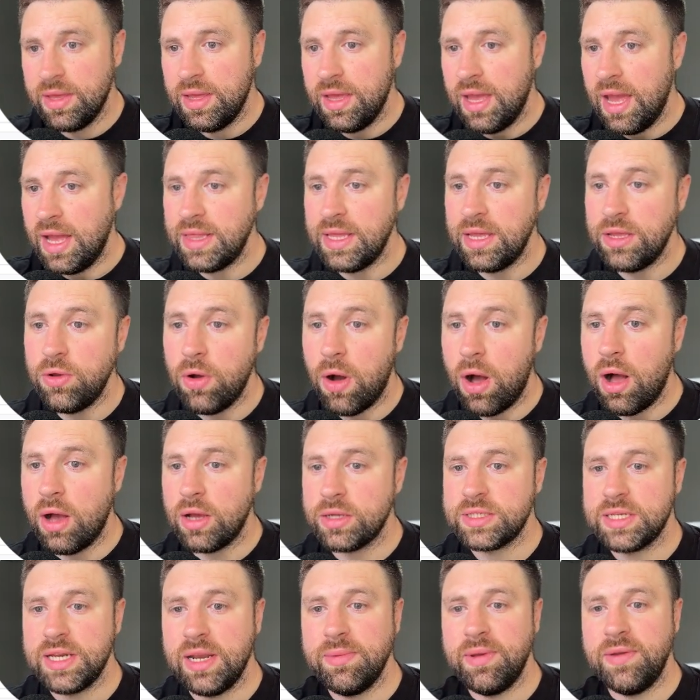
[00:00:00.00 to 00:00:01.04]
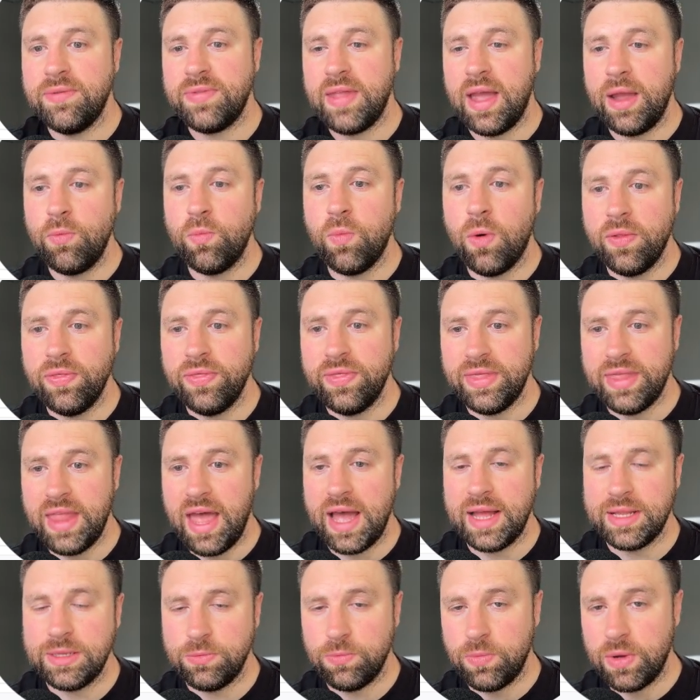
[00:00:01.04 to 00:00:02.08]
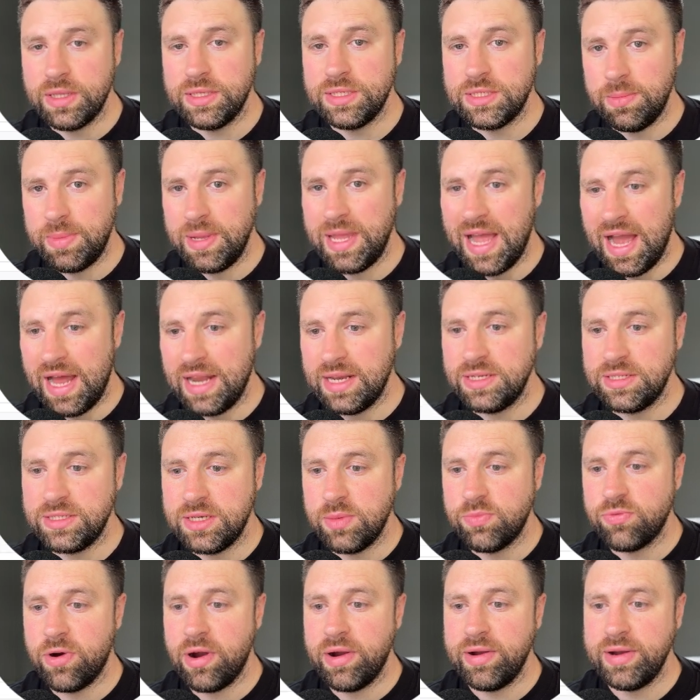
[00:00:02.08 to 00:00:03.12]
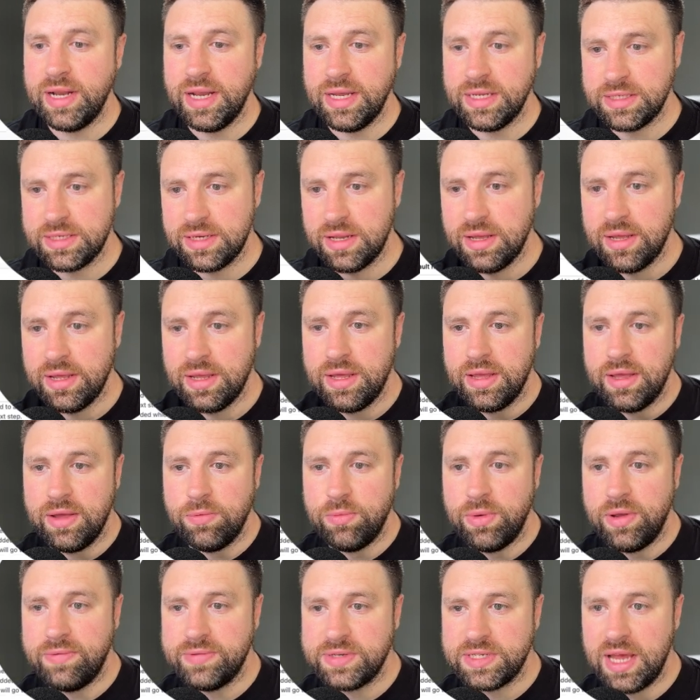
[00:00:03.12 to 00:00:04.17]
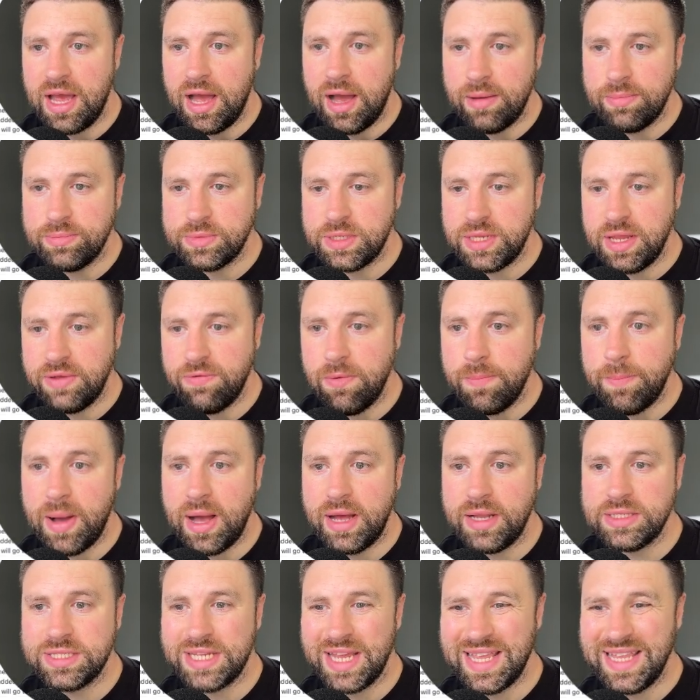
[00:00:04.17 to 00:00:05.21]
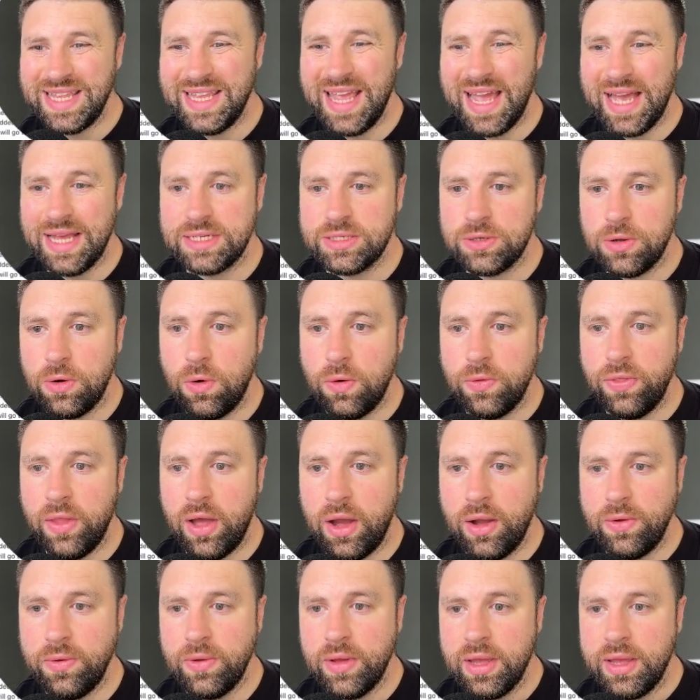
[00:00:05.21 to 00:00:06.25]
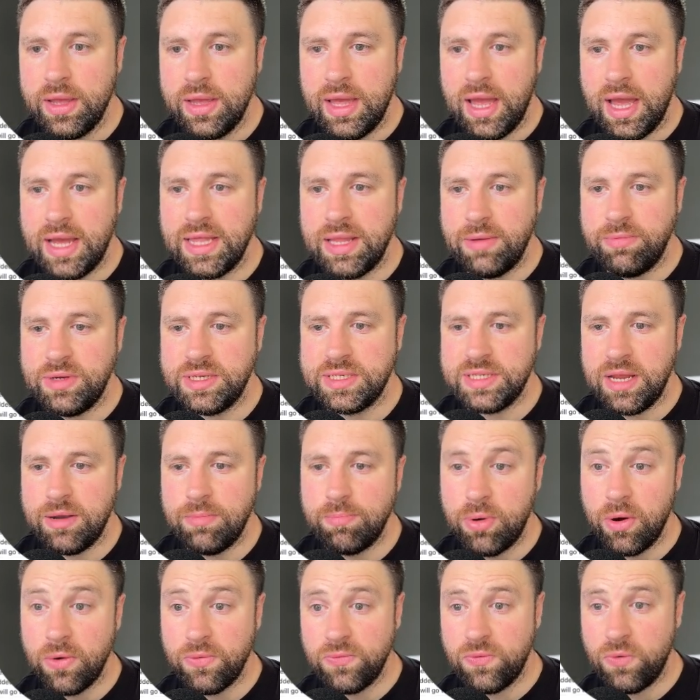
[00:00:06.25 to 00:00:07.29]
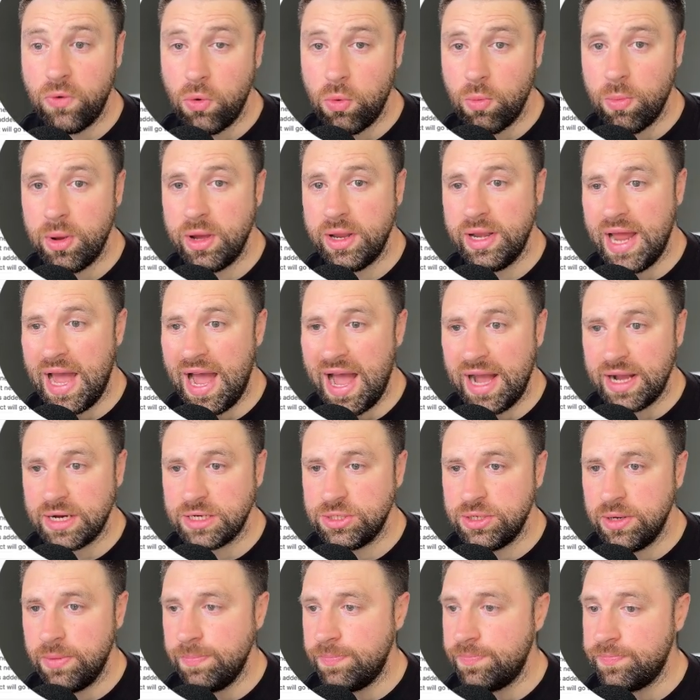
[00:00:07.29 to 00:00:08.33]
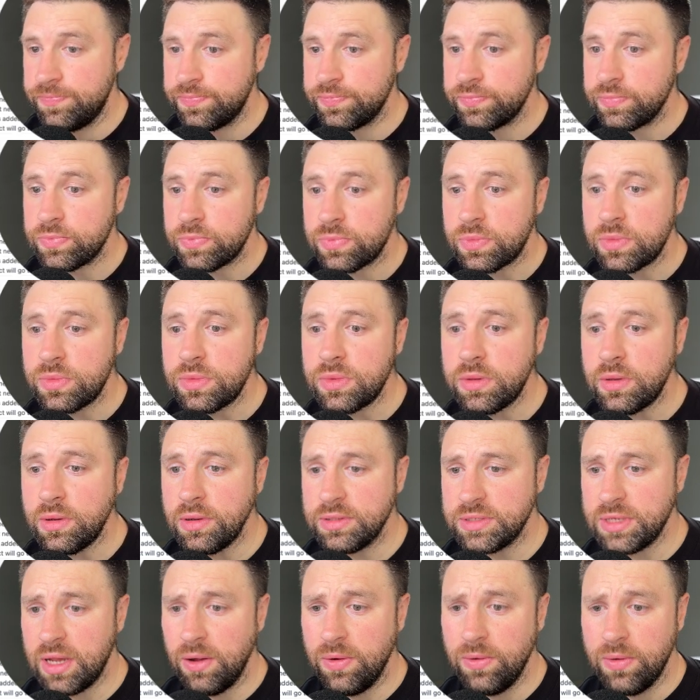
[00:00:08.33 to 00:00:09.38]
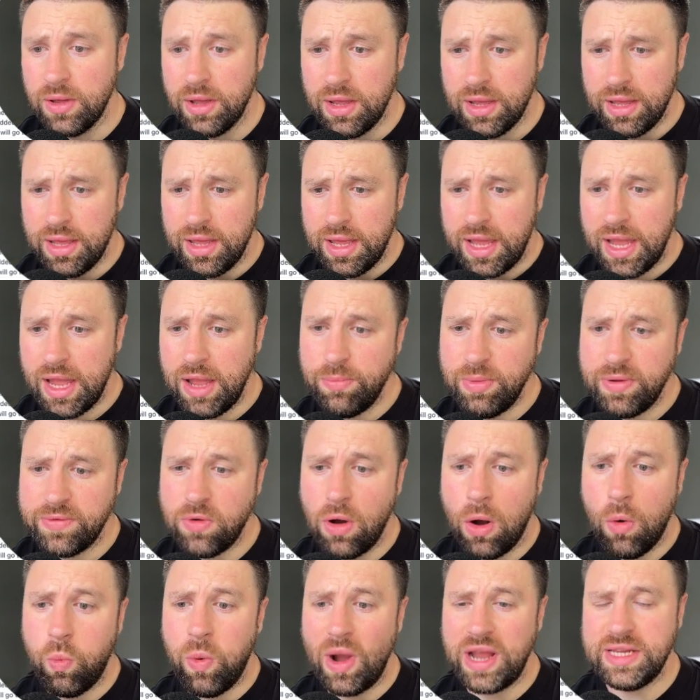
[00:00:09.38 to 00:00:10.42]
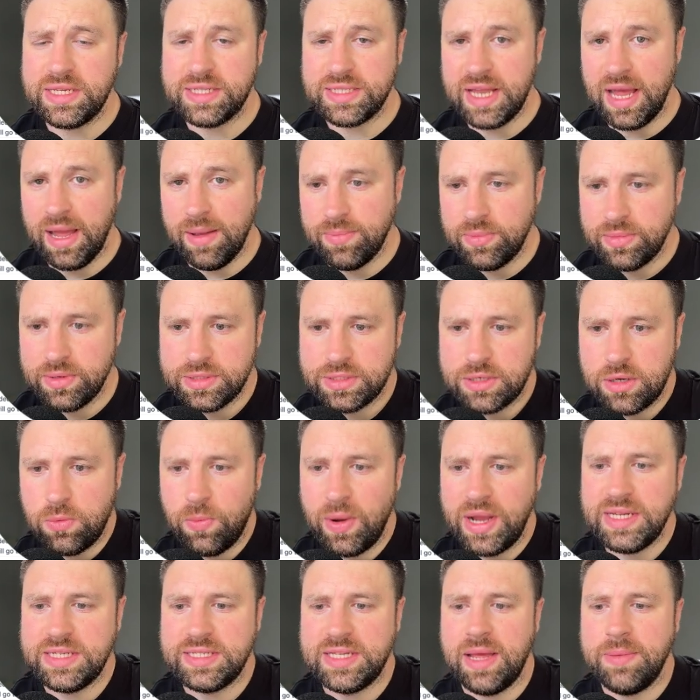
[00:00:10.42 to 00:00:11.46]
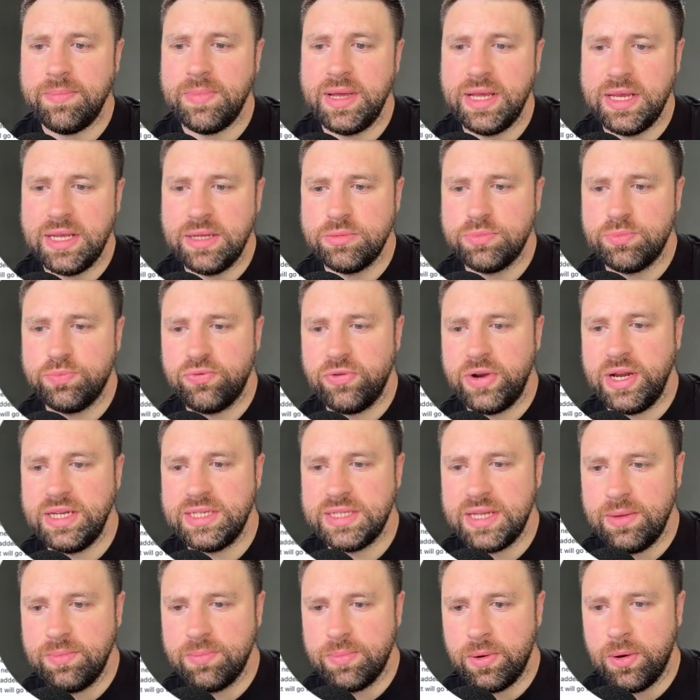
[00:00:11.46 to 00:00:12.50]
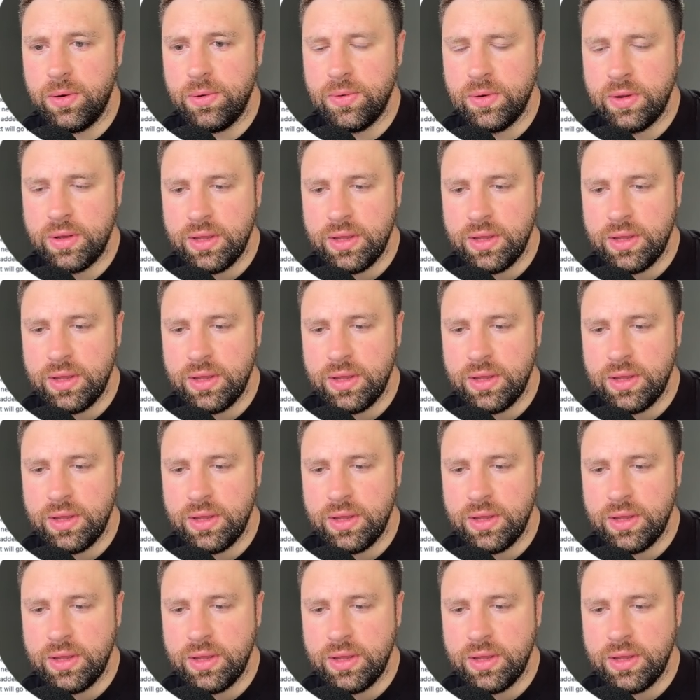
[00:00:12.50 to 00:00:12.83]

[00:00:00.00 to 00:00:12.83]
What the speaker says: And then you're asking them if they want that one to be added to the priority list. We've set up different buttons, yes or no, and then we said perform an action. So here we've got a wait step. So the wait step is pretty simple.